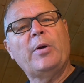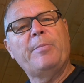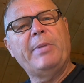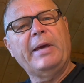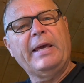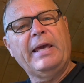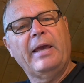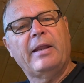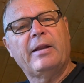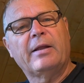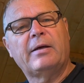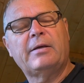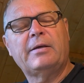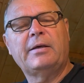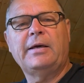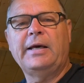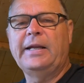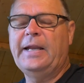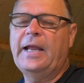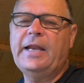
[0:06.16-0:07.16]
a beginner
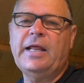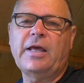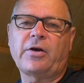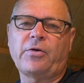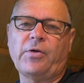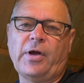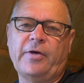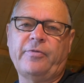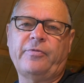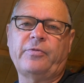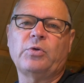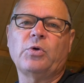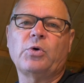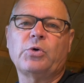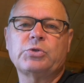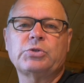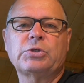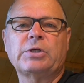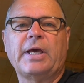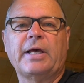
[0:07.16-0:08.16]
in any craft
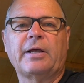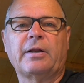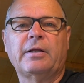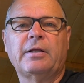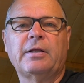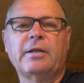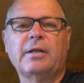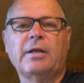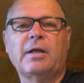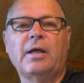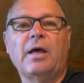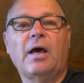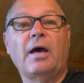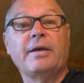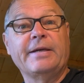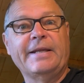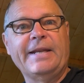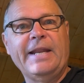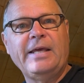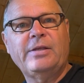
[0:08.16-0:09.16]
or skill
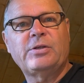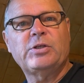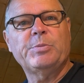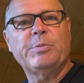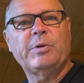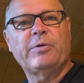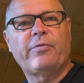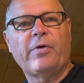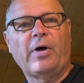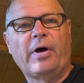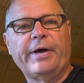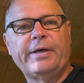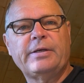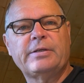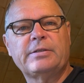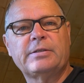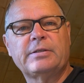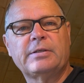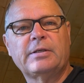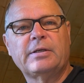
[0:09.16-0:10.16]
and you need some
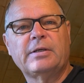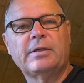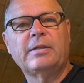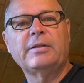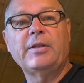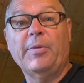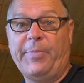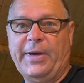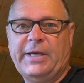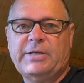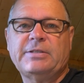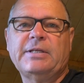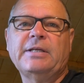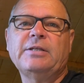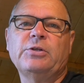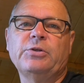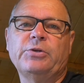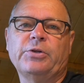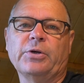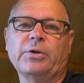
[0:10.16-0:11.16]
advice, the best thing
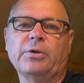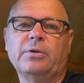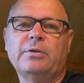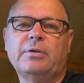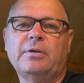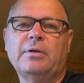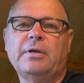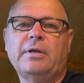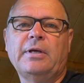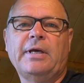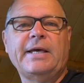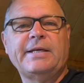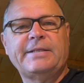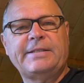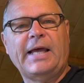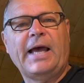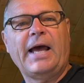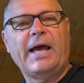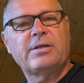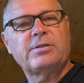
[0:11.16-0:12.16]
to do is
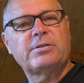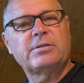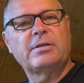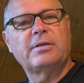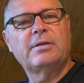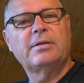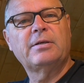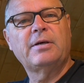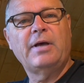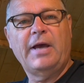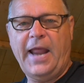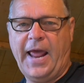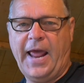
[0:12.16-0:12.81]
to ask an